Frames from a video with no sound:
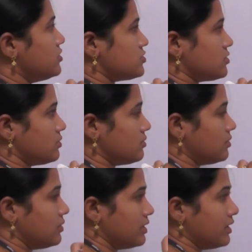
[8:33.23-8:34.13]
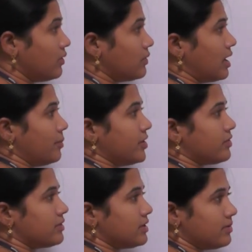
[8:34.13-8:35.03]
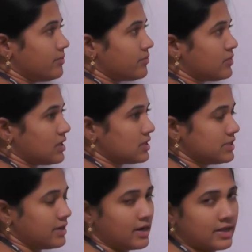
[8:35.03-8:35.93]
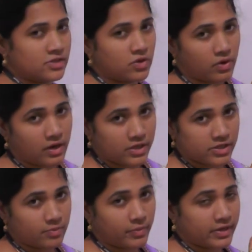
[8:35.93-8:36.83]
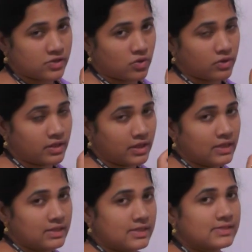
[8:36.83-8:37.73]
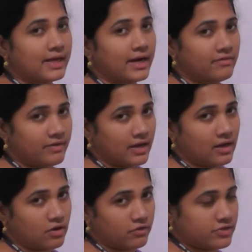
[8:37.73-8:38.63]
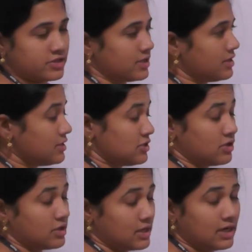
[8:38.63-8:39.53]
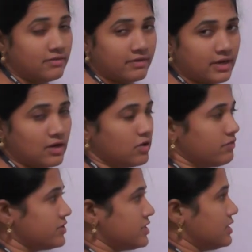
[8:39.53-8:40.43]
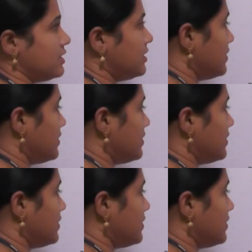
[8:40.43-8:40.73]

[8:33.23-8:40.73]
So now coming to the generalized correlation based on the second virial coefficient. So the third virial coefficient.